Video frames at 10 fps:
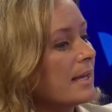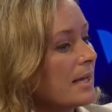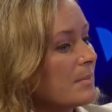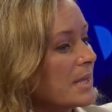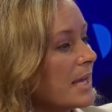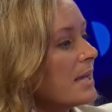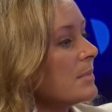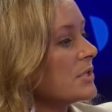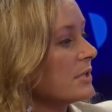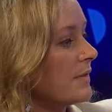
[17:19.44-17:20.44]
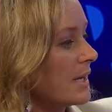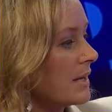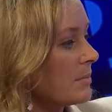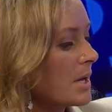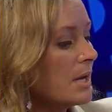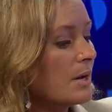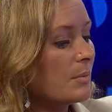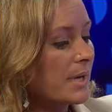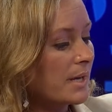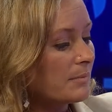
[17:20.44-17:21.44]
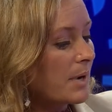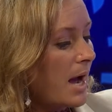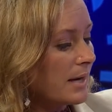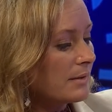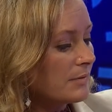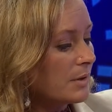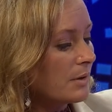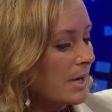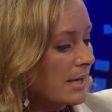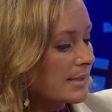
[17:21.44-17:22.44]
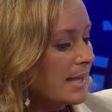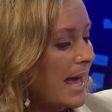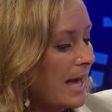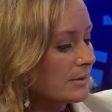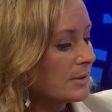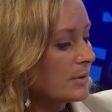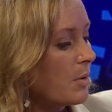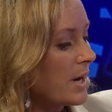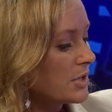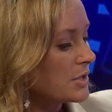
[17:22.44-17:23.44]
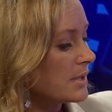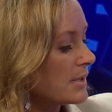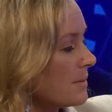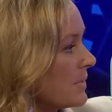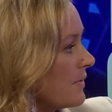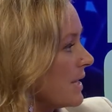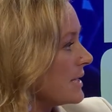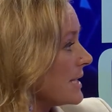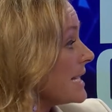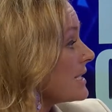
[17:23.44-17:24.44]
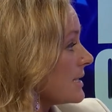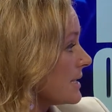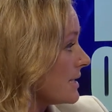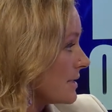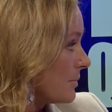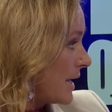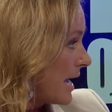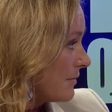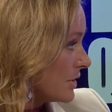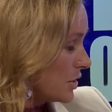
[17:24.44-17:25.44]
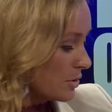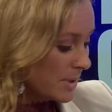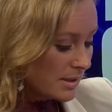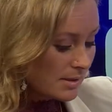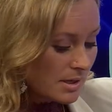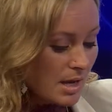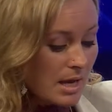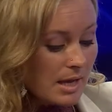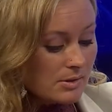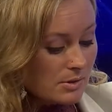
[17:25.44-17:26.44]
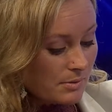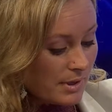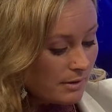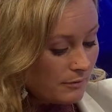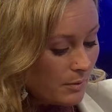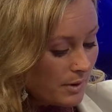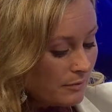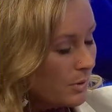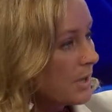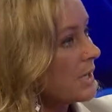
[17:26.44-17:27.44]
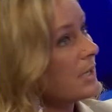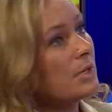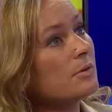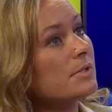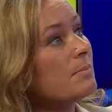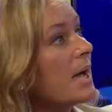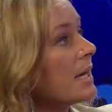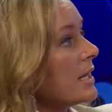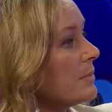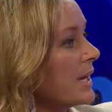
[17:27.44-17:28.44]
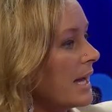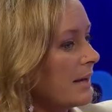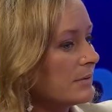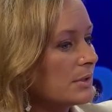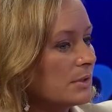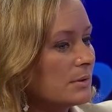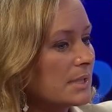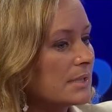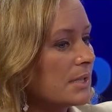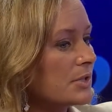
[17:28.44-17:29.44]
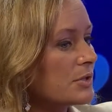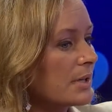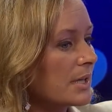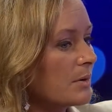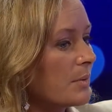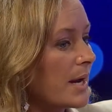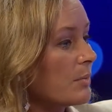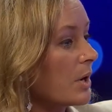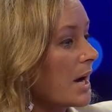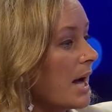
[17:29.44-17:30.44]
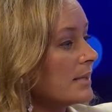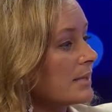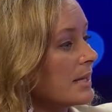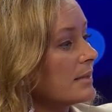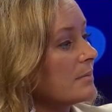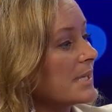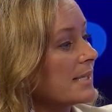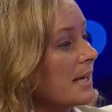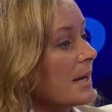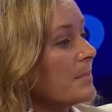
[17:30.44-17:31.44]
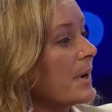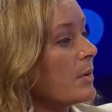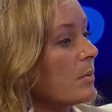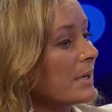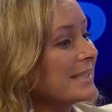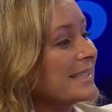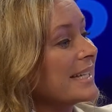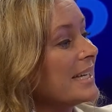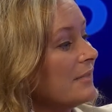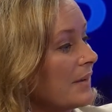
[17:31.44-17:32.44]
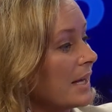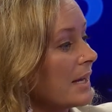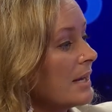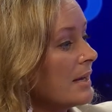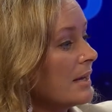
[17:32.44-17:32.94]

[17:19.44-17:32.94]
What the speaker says: him in the image of him, we can kind of utilize that to question some of the tendencies that we have as humans. And so therefore, if we're going to use money, we have to do it intentionally in a way where God's kingdom is set up according to giving.